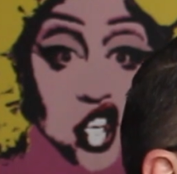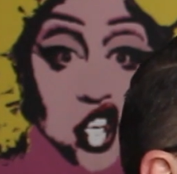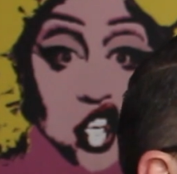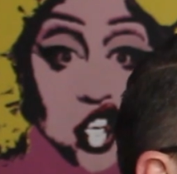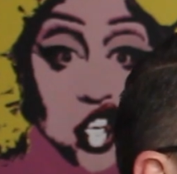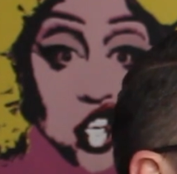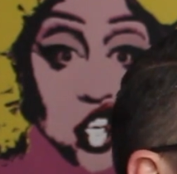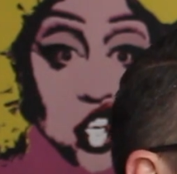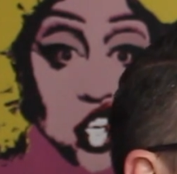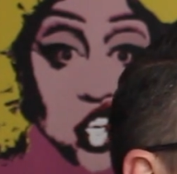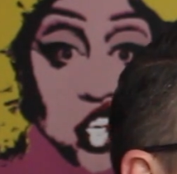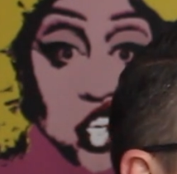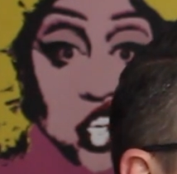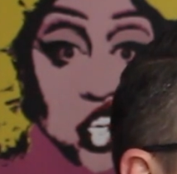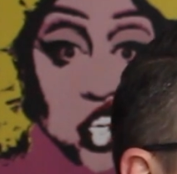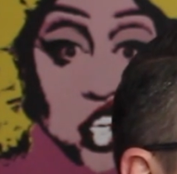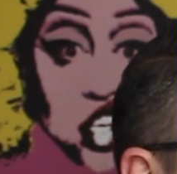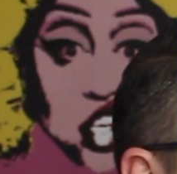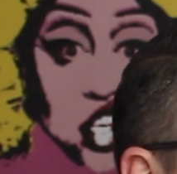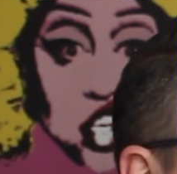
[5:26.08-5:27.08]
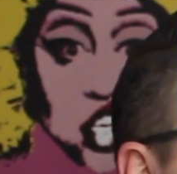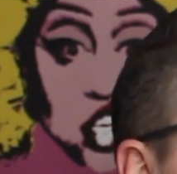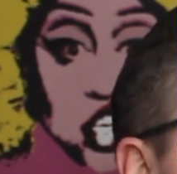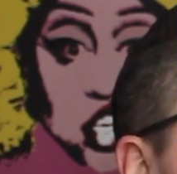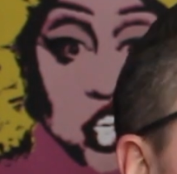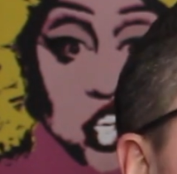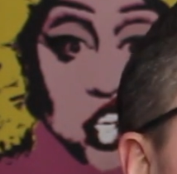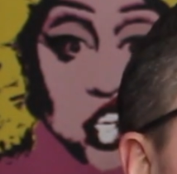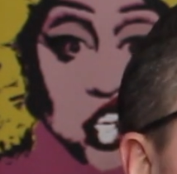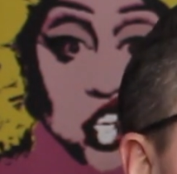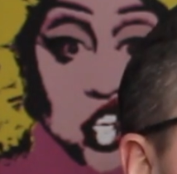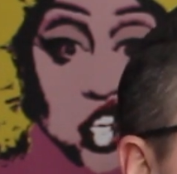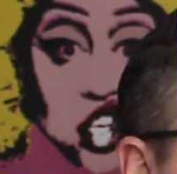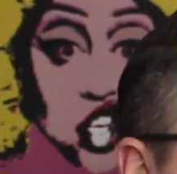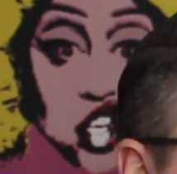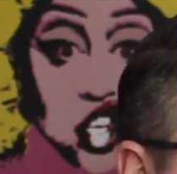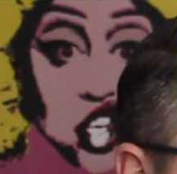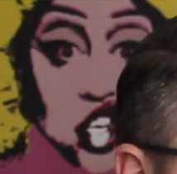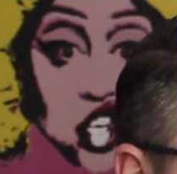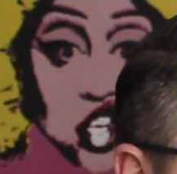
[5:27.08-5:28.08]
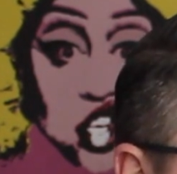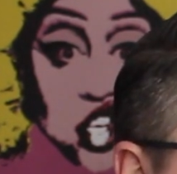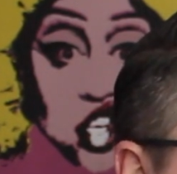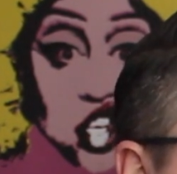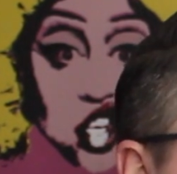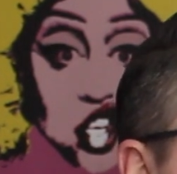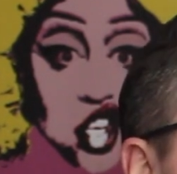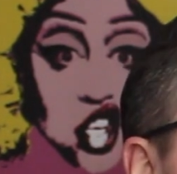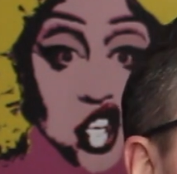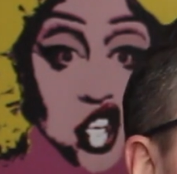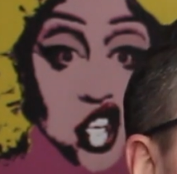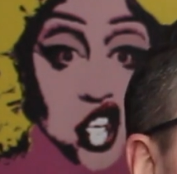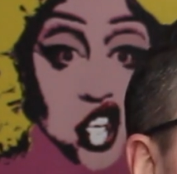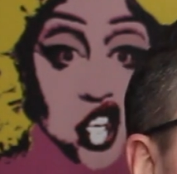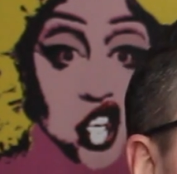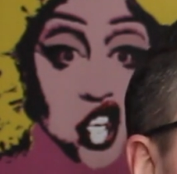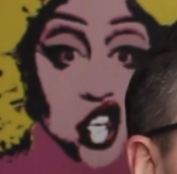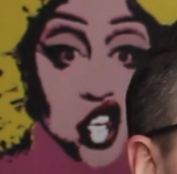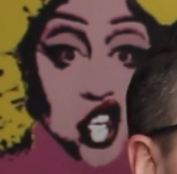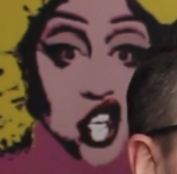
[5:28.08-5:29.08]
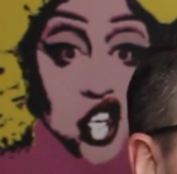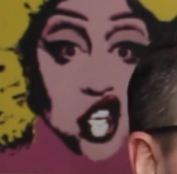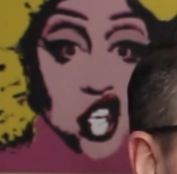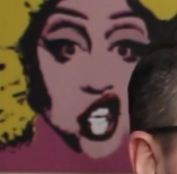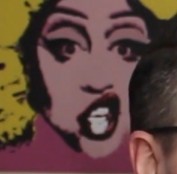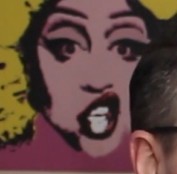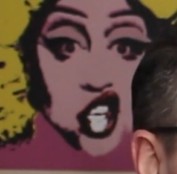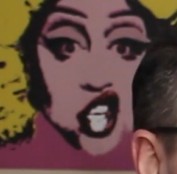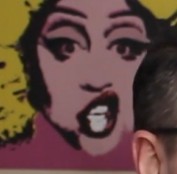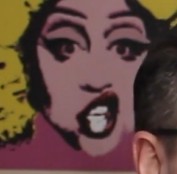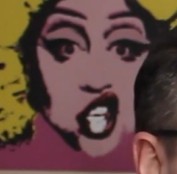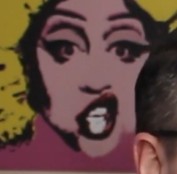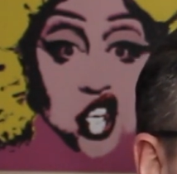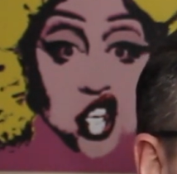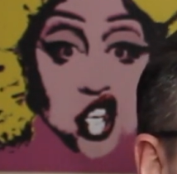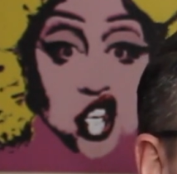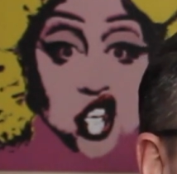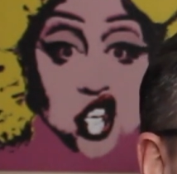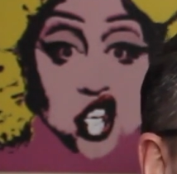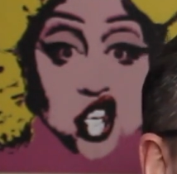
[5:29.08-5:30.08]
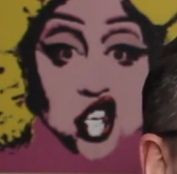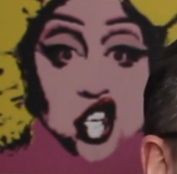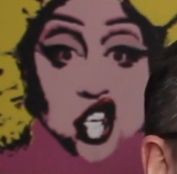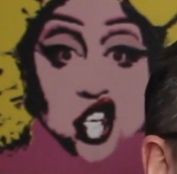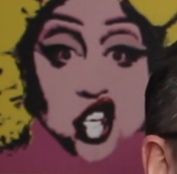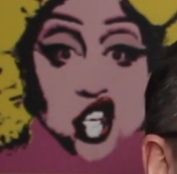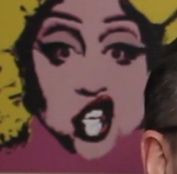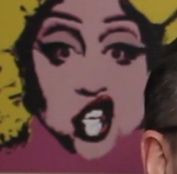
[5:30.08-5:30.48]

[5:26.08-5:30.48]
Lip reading: (not speaking)